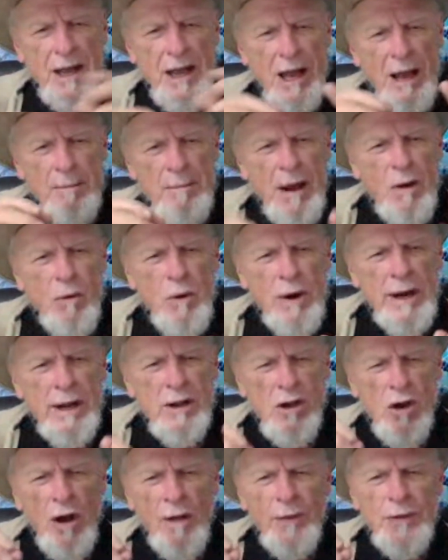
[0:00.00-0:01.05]
But when it
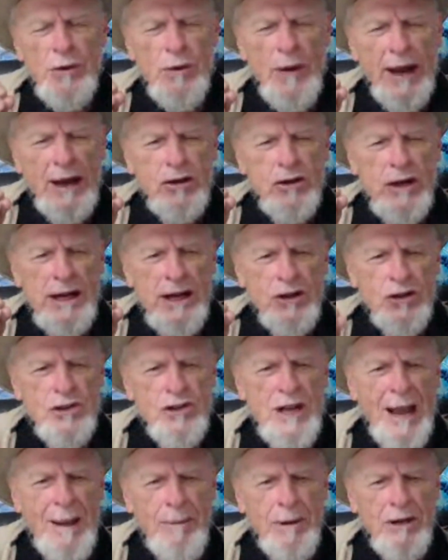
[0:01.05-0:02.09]
got to actually
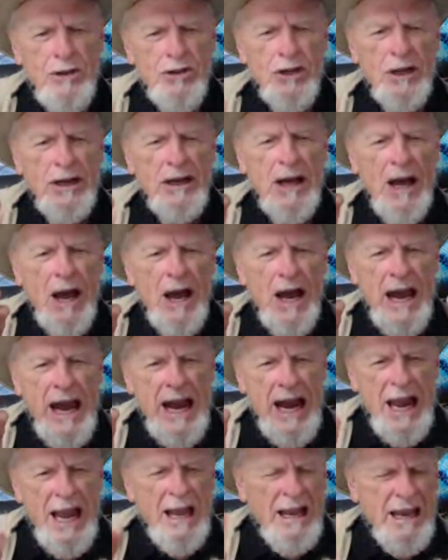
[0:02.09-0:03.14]
establishing
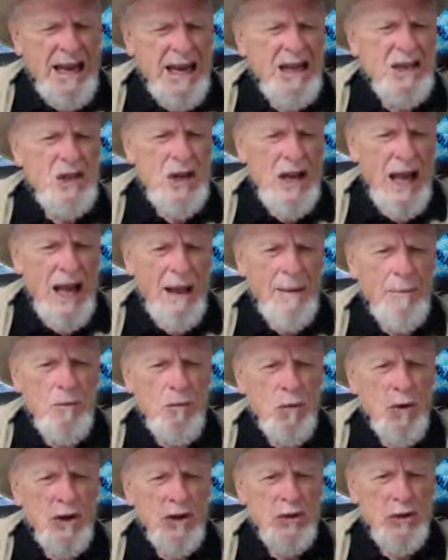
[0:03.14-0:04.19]
uh, Islam
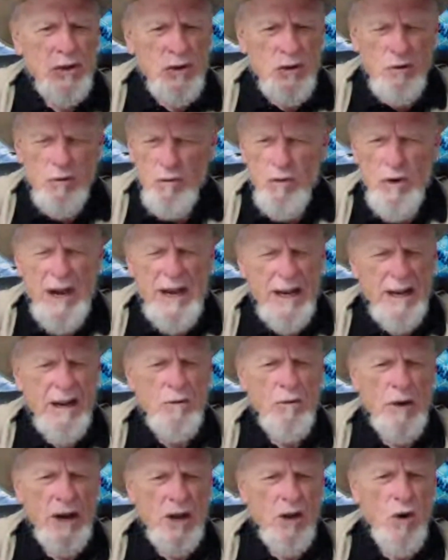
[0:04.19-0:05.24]
was written
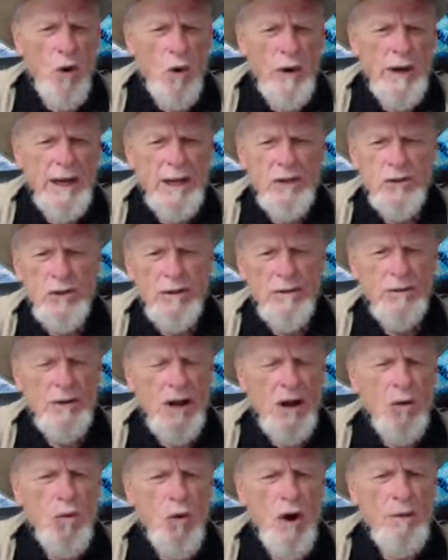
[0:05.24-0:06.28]
recordings of
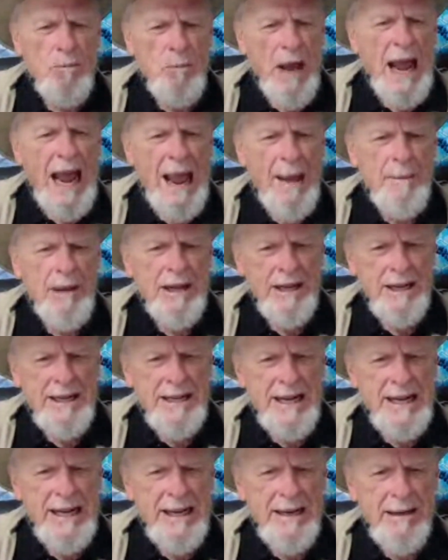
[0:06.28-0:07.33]
what
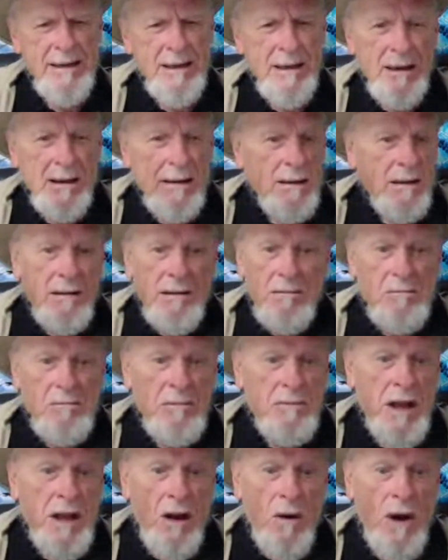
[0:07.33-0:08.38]
Muhammad did,
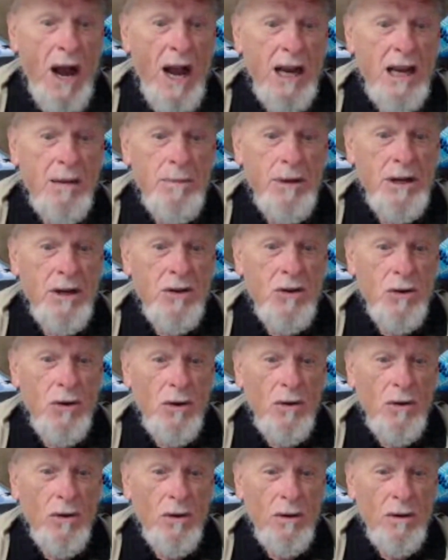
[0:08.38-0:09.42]
no argument at
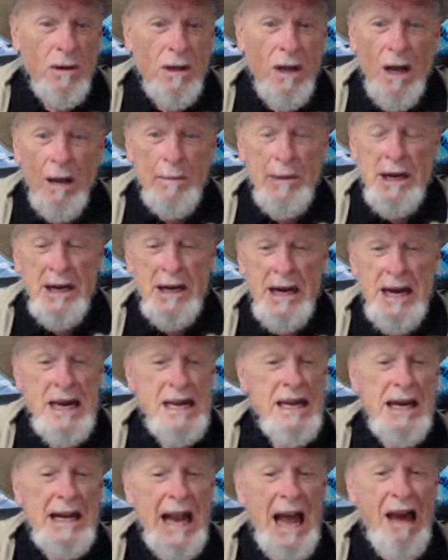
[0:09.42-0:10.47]
all. I mean, he
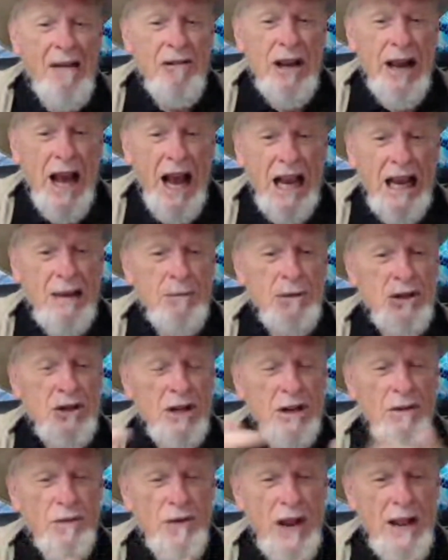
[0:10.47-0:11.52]
didn't have an argument to
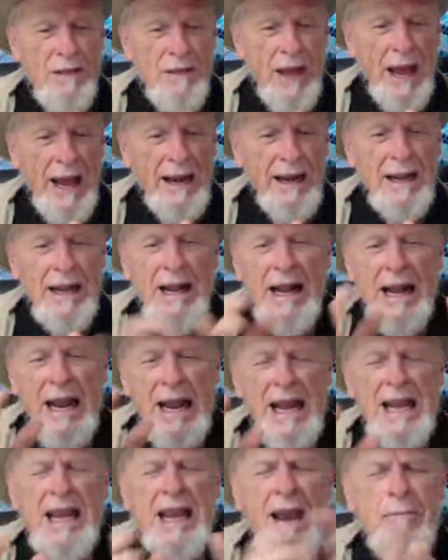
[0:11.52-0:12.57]
defend that.
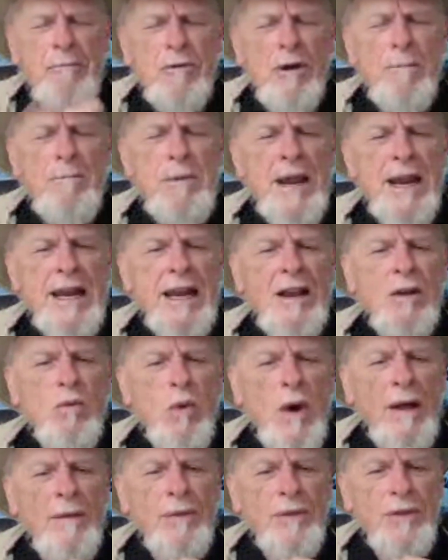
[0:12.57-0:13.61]
He kept repeating
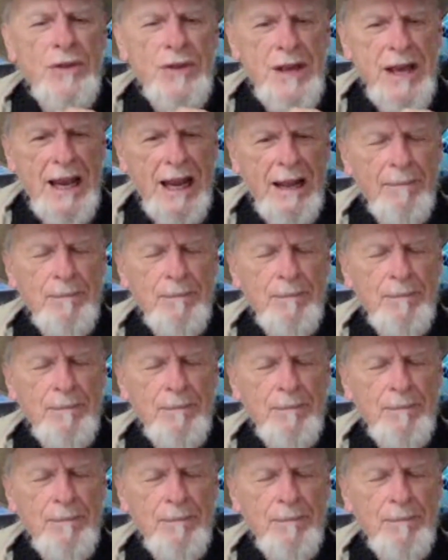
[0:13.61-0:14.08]
one thing